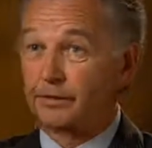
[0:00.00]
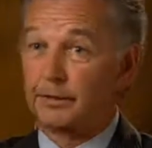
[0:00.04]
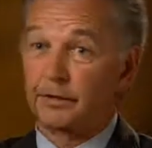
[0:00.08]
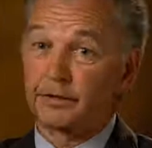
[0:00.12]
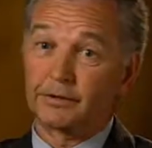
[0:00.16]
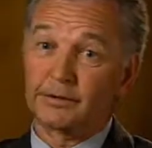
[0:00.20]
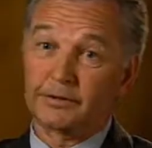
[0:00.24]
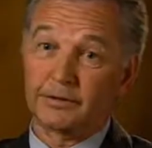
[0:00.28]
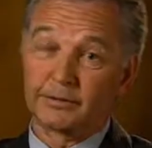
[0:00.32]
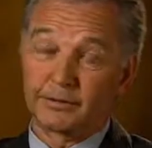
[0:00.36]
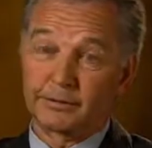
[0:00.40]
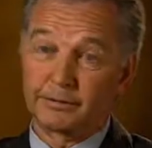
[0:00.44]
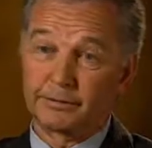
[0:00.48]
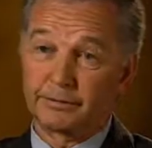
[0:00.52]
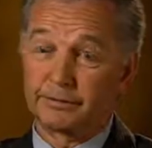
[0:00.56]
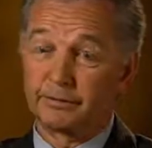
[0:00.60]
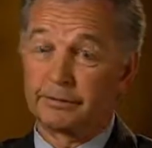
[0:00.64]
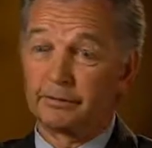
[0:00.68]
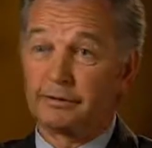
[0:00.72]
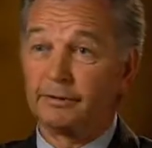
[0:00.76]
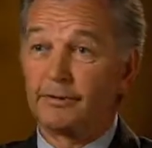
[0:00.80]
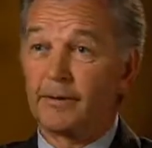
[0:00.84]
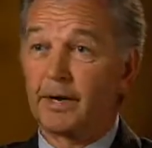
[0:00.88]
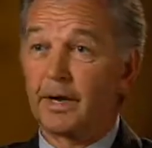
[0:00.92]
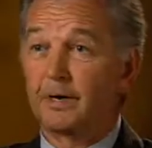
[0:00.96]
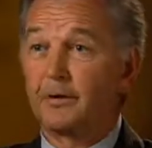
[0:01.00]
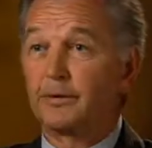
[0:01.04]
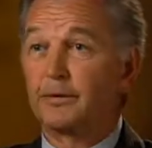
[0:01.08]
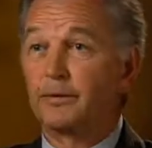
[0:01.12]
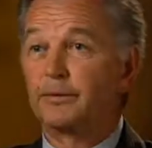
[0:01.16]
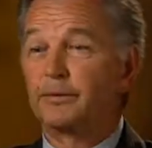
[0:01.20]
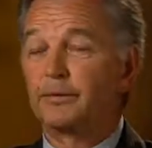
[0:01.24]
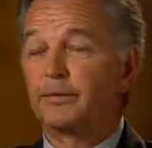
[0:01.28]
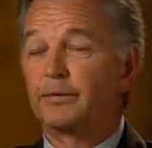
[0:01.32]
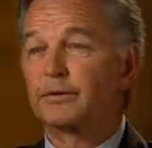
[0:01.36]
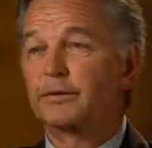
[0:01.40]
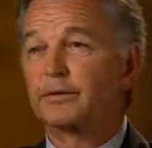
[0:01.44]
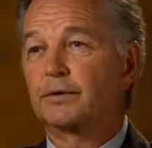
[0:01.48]
such as tobacco
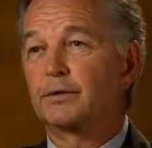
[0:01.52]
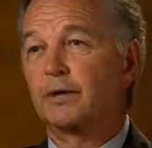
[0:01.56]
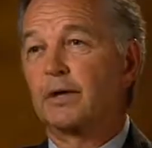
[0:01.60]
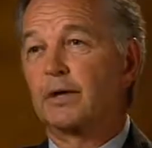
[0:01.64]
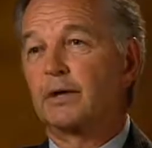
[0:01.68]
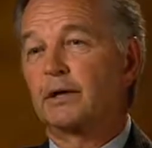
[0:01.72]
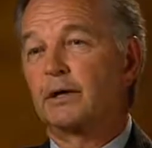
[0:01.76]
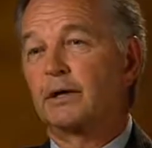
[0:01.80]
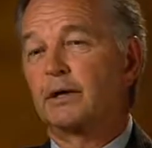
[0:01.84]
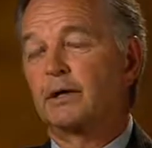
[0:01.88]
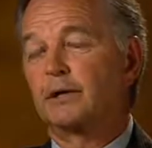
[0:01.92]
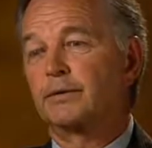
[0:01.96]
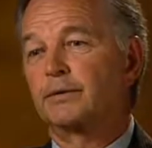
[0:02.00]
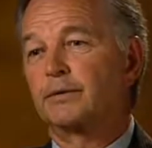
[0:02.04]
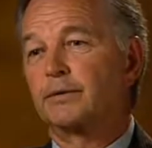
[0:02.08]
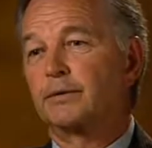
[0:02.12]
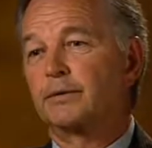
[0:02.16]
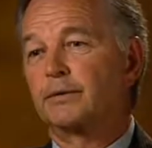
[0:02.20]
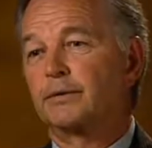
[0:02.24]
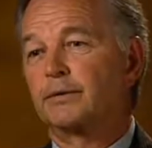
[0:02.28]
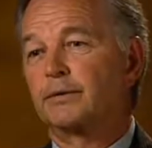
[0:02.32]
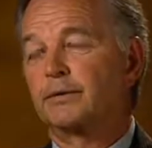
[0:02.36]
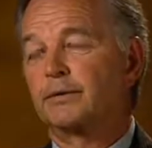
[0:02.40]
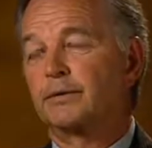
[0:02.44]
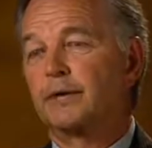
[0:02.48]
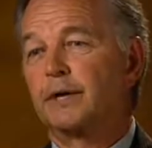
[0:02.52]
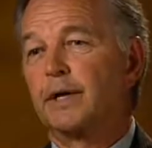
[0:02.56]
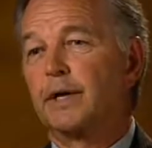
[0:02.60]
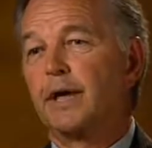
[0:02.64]
abuse or alcohol abuse.